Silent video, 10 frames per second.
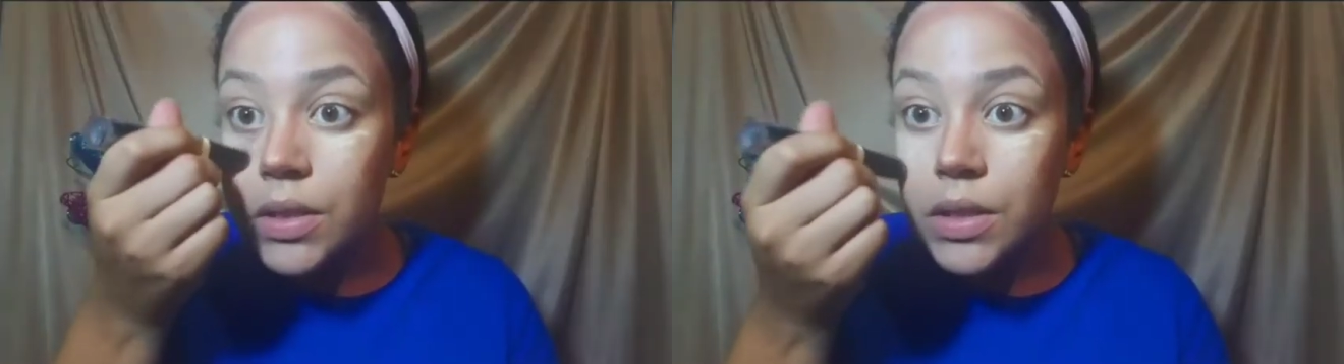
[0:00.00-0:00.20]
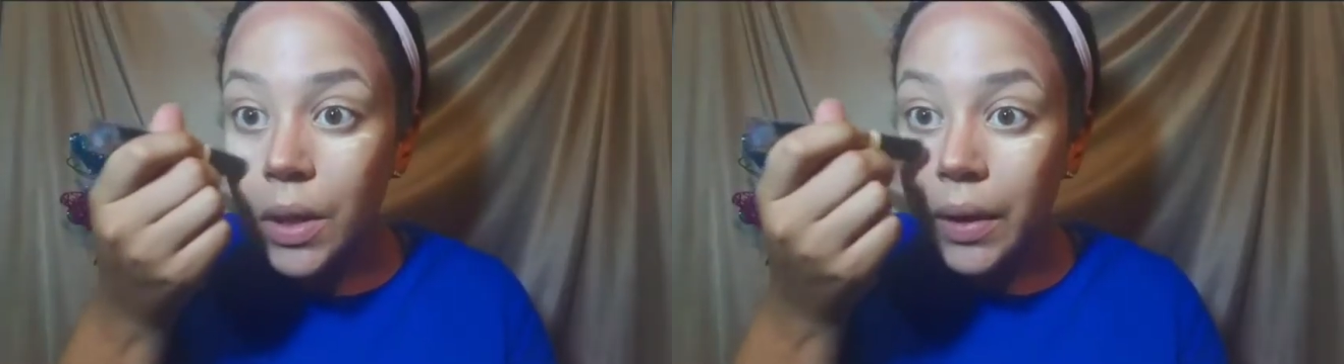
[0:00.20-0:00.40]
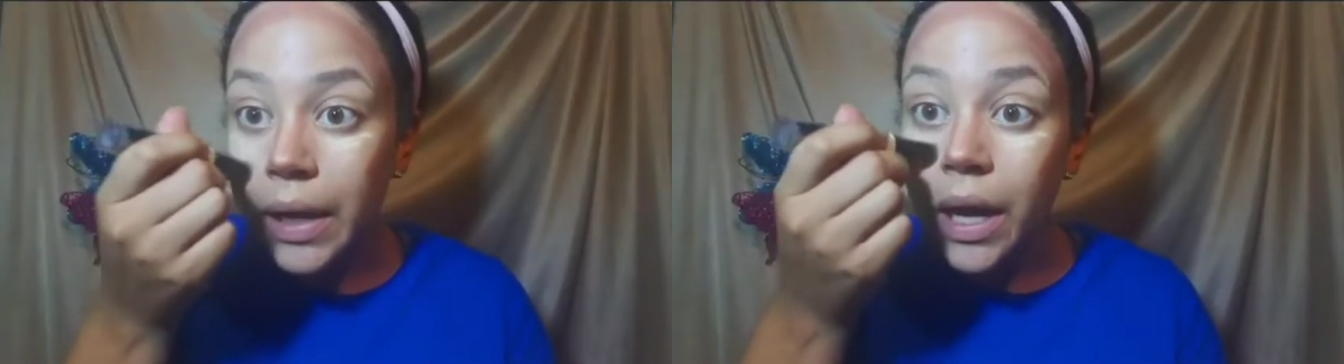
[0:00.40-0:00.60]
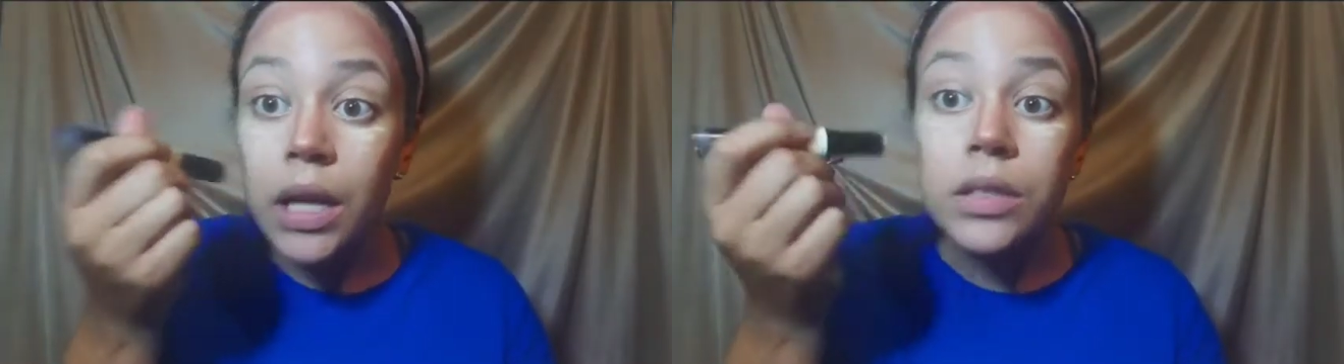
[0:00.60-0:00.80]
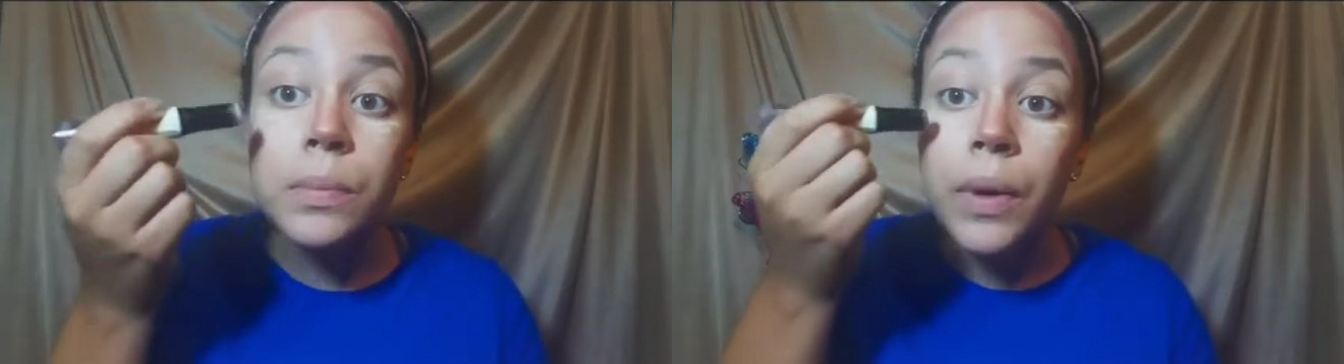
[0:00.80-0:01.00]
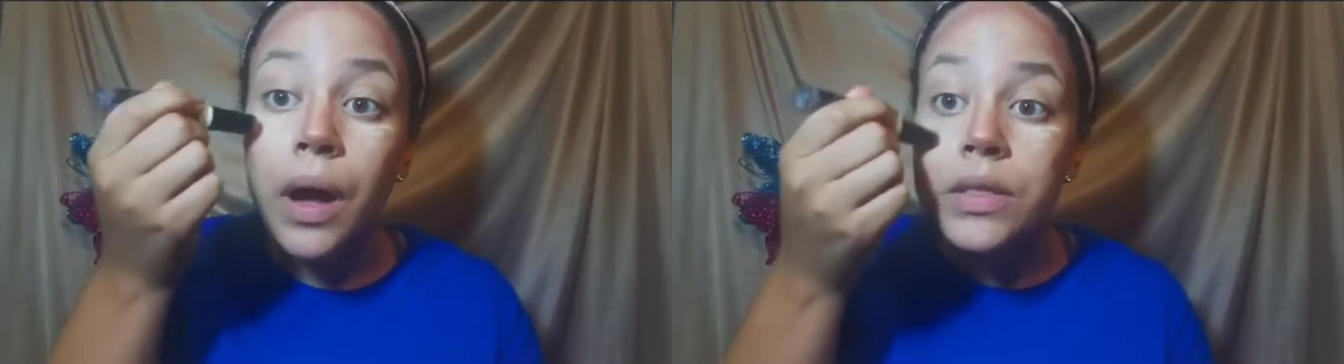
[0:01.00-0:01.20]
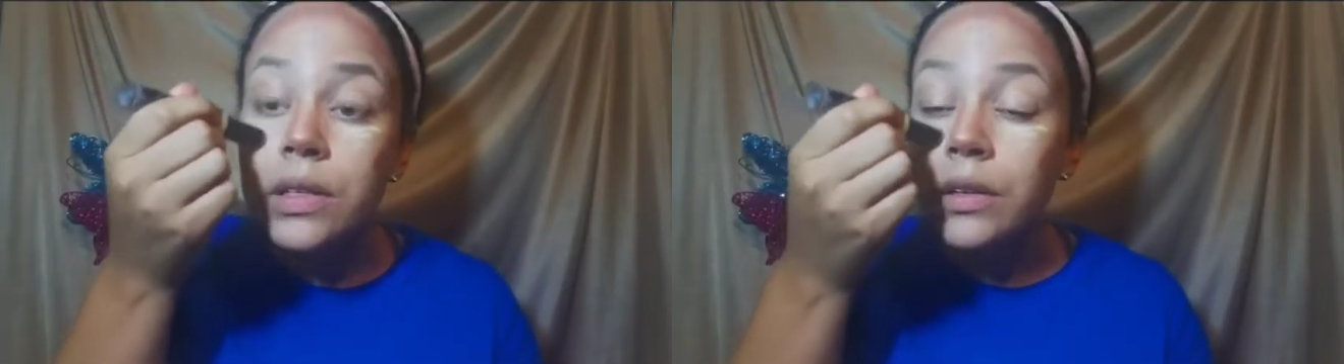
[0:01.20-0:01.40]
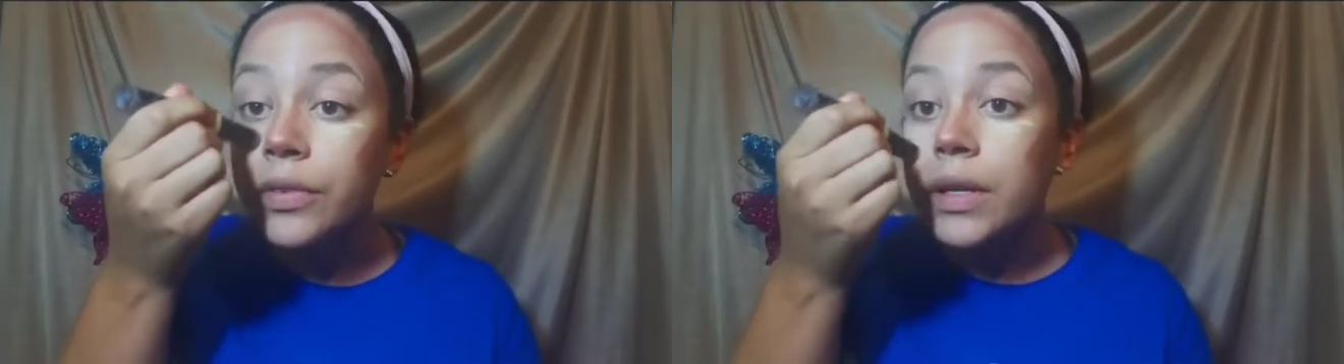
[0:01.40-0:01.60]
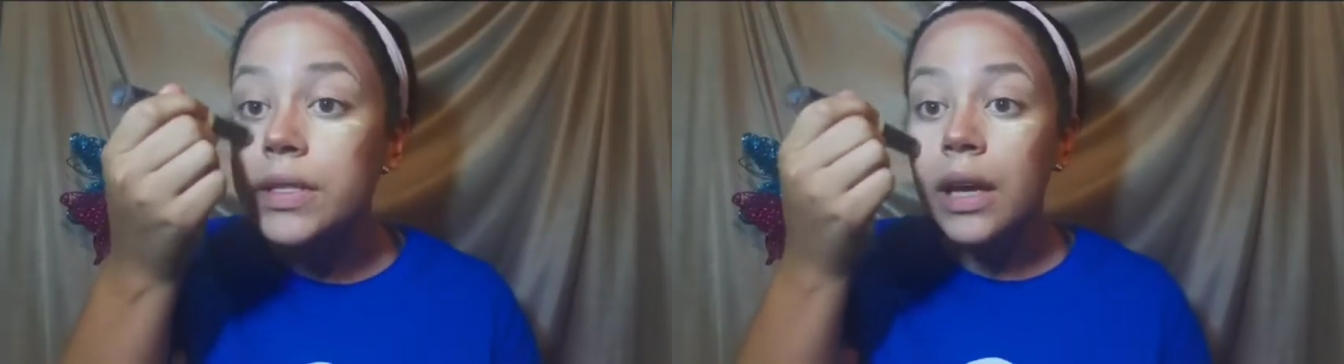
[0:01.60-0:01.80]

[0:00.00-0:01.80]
Sorry, I had to pause there for a